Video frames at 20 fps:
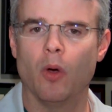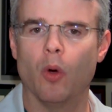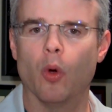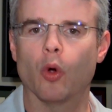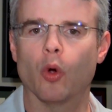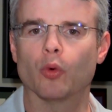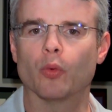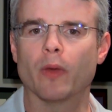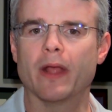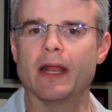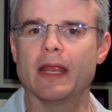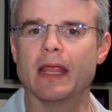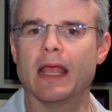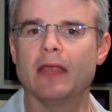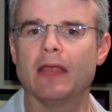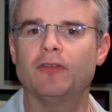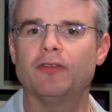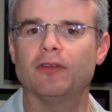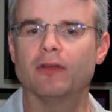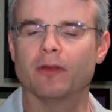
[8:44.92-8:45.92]
or
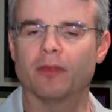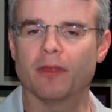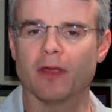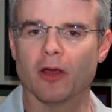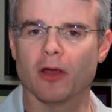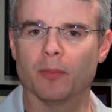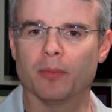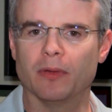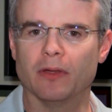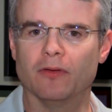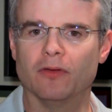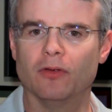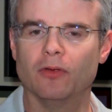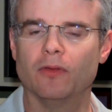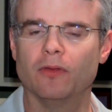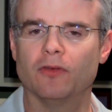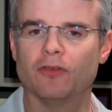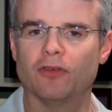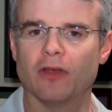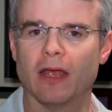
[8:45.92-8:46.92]
radiation therapy to
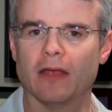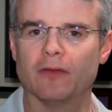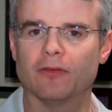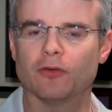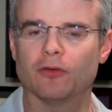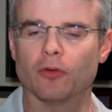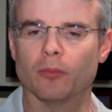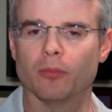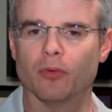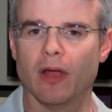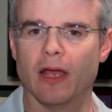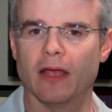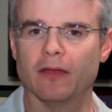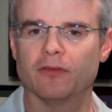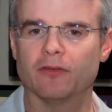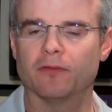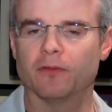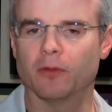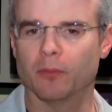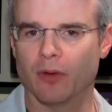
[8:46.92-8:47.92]
the chest or
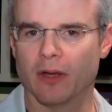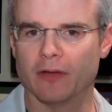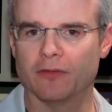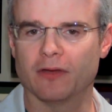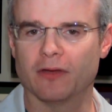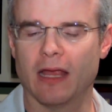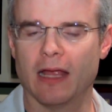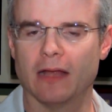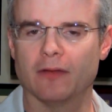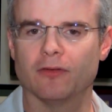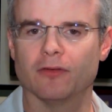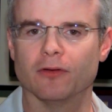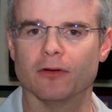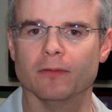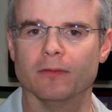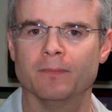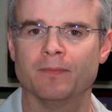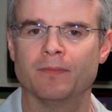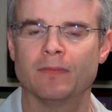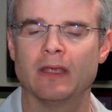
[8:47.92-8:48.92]
breast for breast
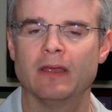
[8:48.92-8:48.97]
cancer